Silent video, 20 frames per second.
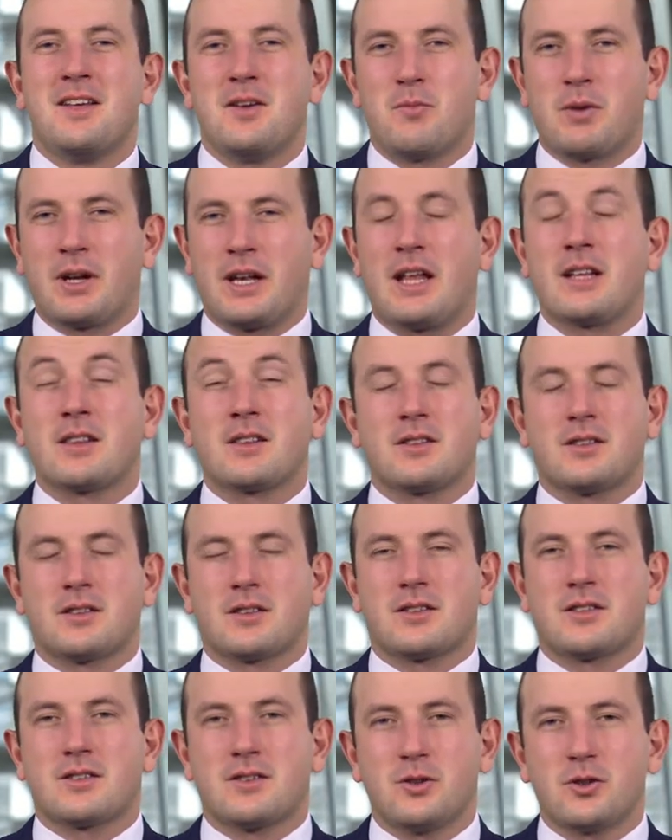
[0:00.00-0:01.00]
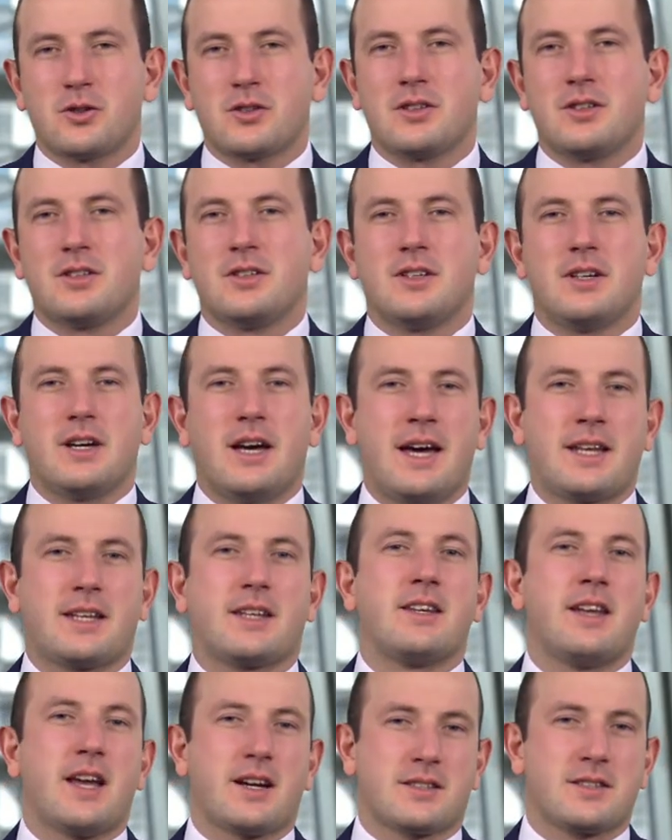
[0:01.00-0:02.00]
But let's look at
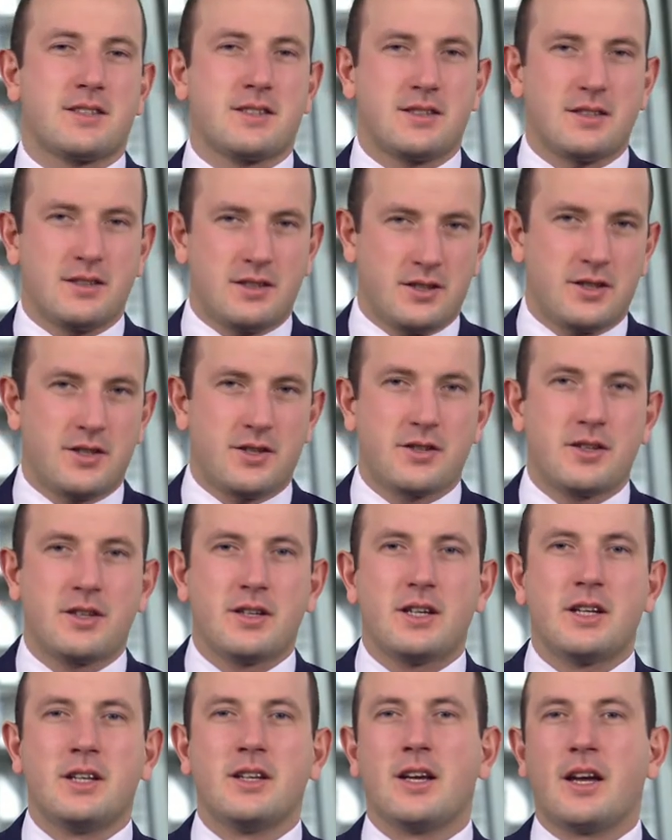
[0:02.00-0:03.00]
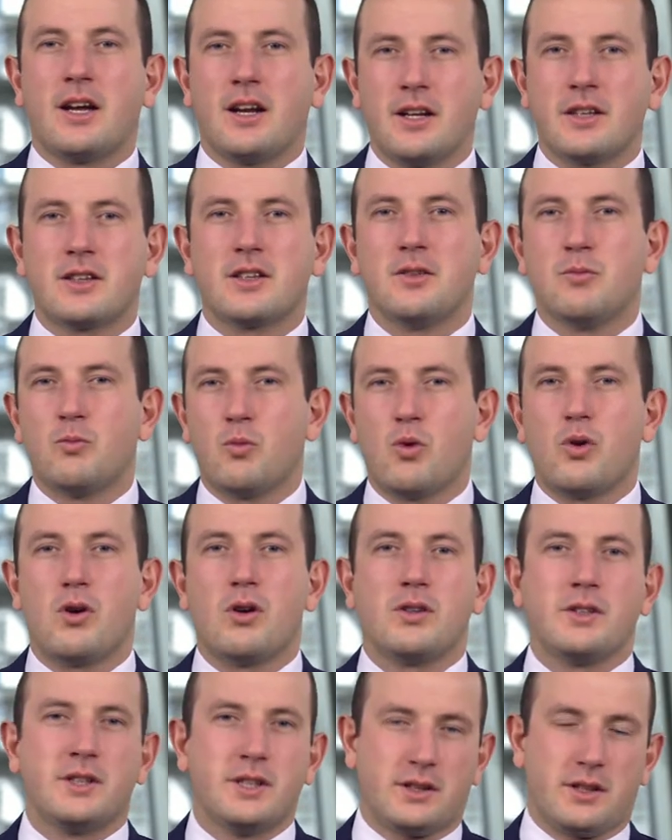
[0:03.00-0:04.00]
next year in a little
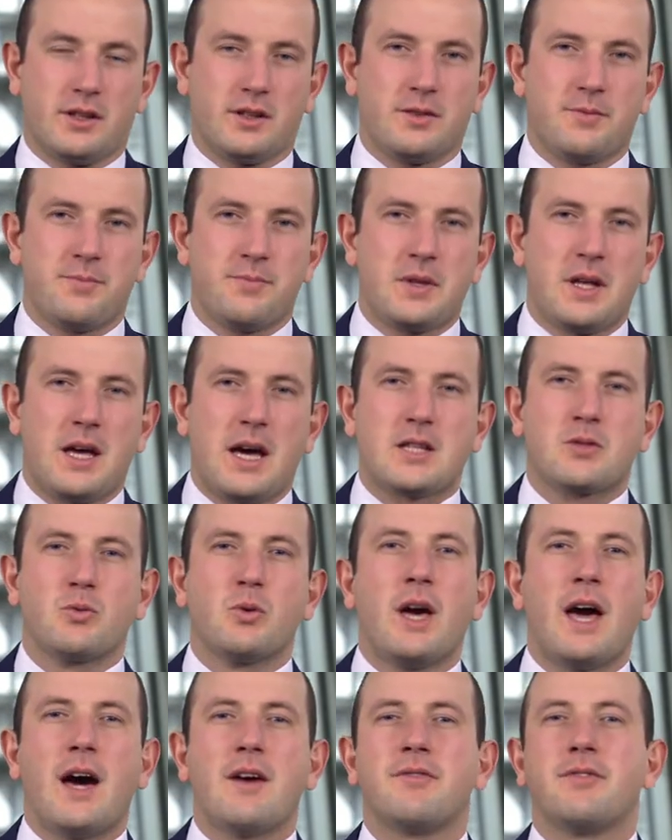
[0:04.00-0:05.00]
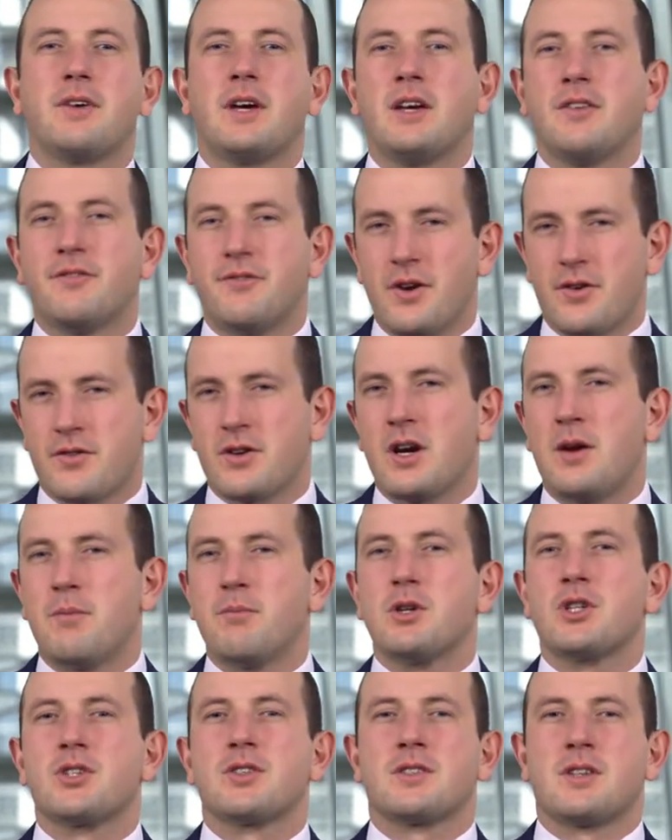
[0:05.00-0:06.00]
more detail, as we have a very
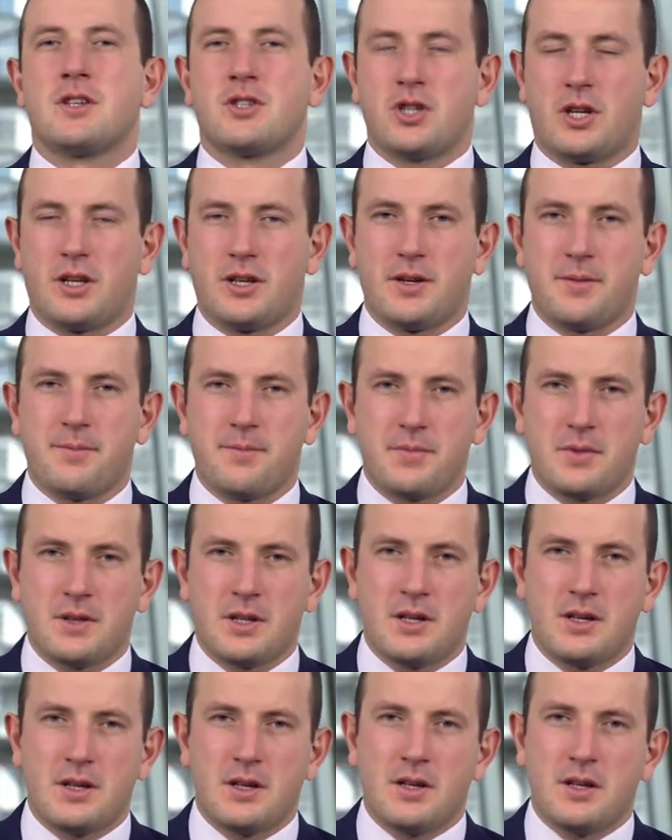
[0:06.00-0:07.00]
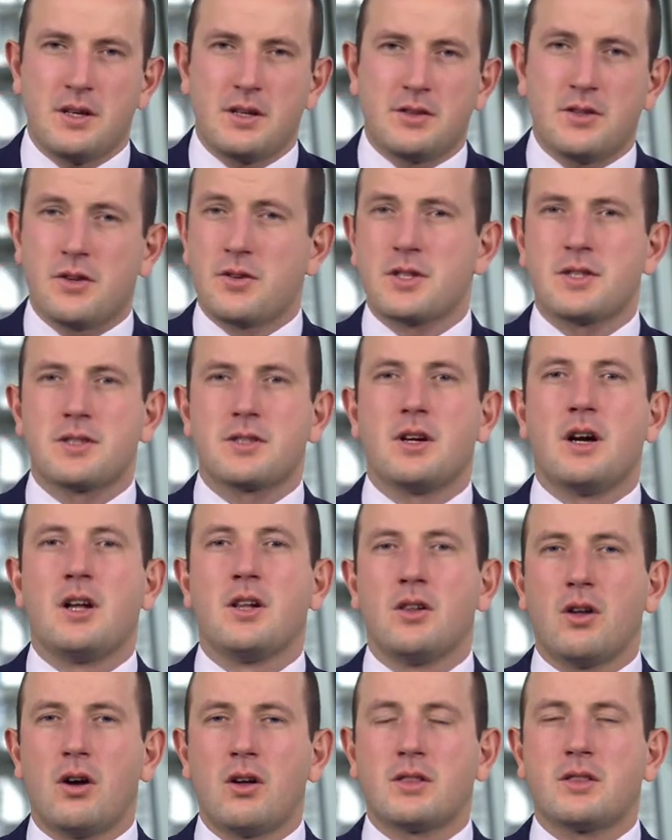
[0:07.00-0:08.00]
ambitious agenda. There is a
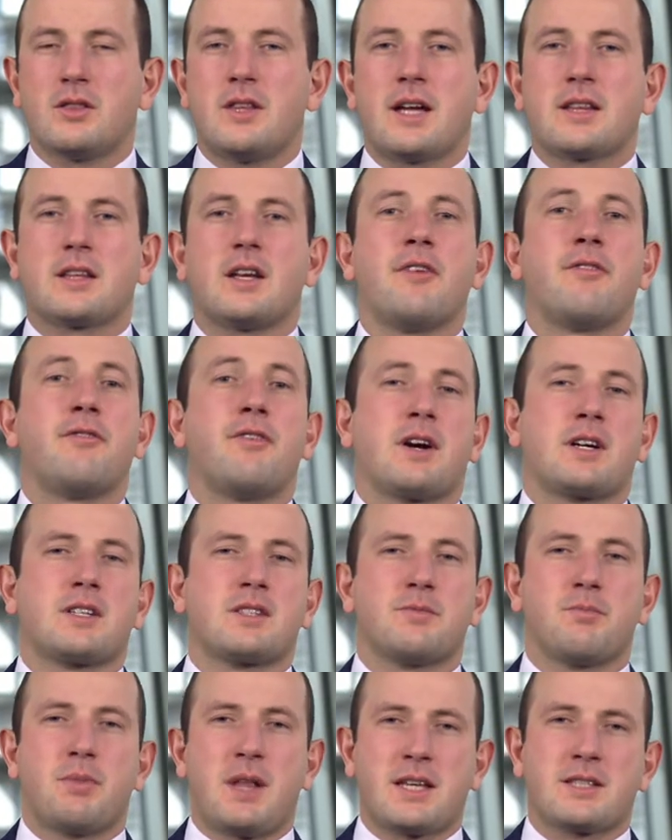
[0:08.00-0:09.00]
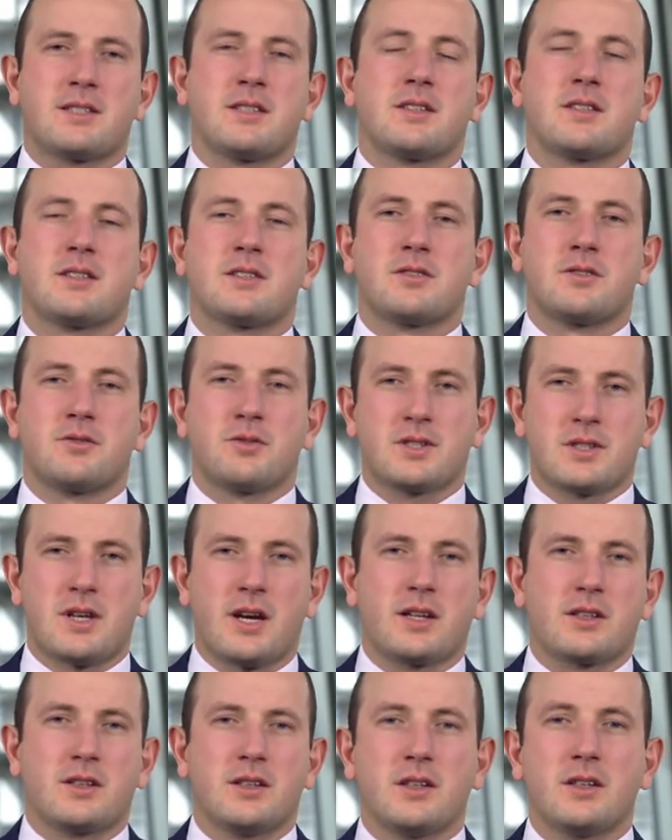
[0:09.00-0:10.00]
lot that affects plastics
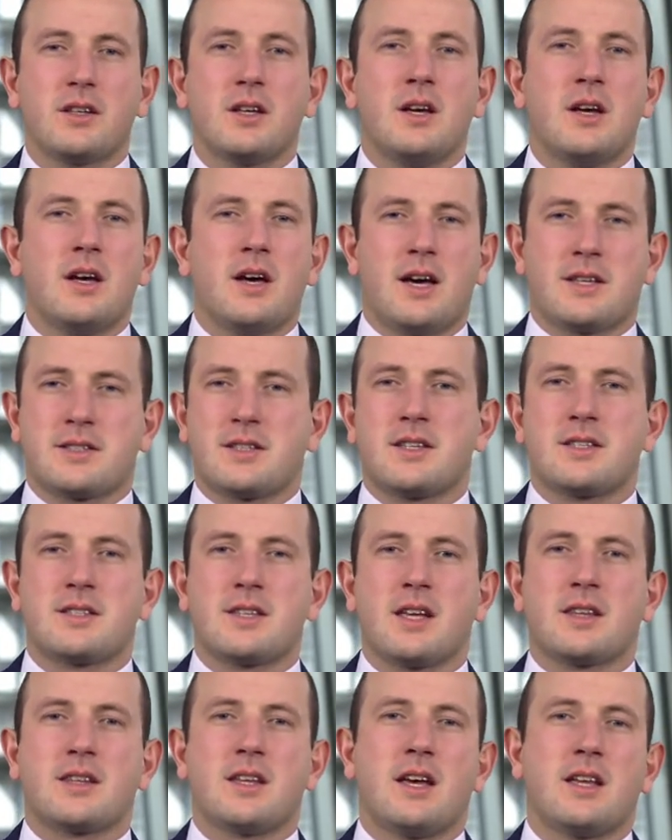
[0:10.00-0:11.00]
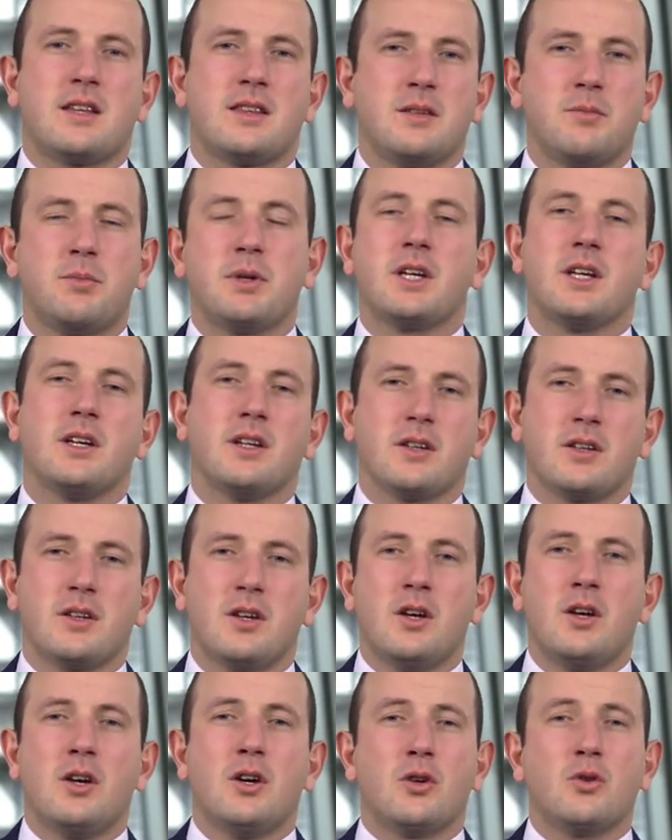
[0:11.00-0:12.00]
recycling, as I said at the beginning.
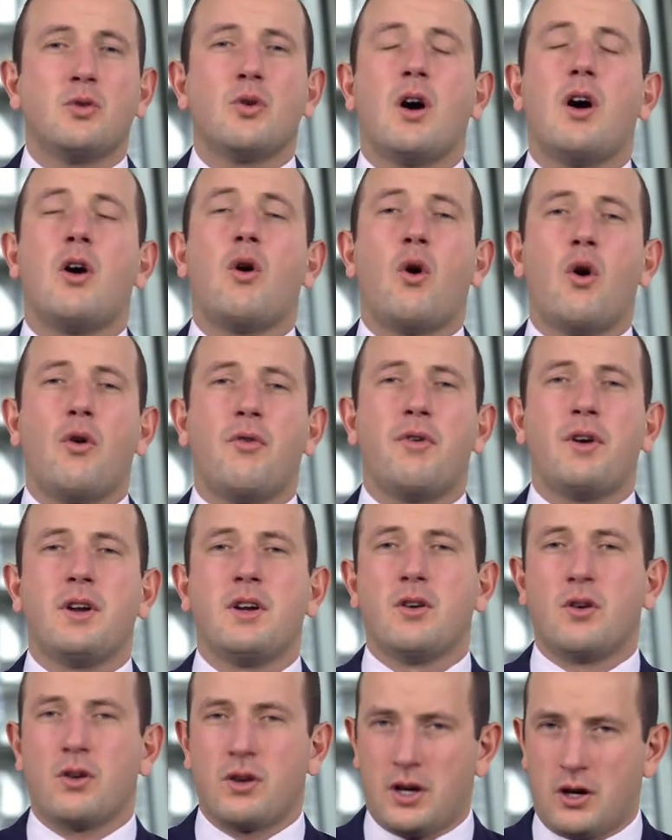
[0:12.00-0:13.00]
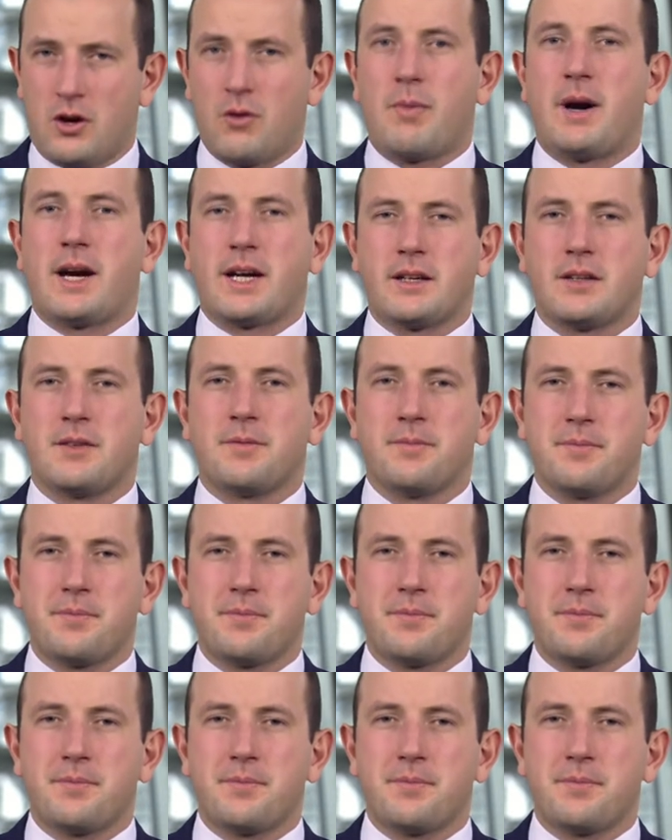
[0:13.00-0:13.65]
You are often on our mind.